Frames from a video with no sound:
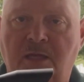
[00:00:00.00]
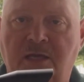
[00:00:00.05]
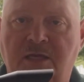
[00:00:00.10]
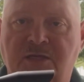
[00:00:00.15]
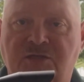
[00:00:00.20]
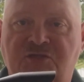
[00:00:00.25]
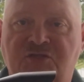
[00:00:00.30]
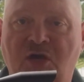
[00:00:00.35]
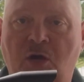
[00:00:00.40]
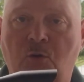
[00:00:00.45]

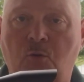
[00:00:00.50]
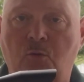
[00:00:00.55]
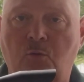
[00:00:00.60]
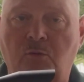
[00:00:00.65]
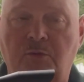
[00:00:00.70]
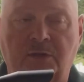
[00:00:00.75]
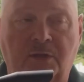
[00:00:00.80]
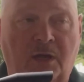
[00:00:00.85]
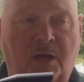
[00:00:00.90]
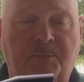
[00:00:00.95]

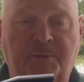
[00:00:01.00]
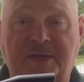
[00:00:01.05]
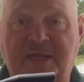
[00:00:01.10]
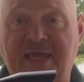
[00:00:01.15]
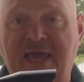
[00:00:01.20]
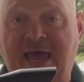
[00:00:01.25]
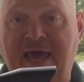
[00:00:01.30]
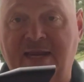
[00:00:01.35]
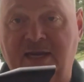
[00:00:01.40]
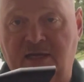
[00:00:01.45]
Sold up in
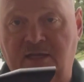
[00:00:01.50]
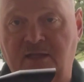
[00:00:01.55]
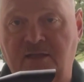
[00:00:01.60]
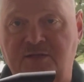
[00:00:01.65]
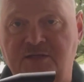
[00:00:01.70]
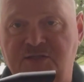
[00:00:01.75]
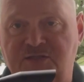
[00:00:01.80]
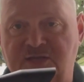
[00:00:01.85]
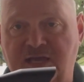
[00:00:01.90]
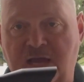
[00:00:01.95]
Canada.
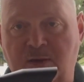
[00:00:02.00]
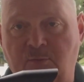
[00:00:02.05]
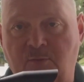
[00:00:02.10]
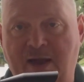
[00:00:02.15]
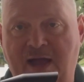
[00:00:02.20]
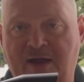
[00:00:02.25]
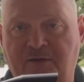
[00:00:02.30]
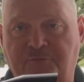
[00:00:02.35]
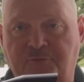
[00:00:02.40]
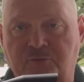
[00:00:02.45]
This same
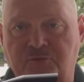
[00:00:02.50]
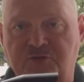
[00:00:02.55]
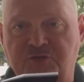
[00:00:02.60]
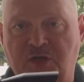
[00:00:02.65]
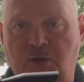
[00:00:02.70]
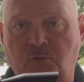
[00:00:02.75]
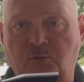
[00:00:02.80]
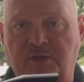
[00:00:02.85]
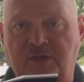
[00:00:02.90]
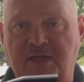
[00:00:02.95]
rifle
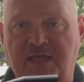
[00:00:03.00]
sold in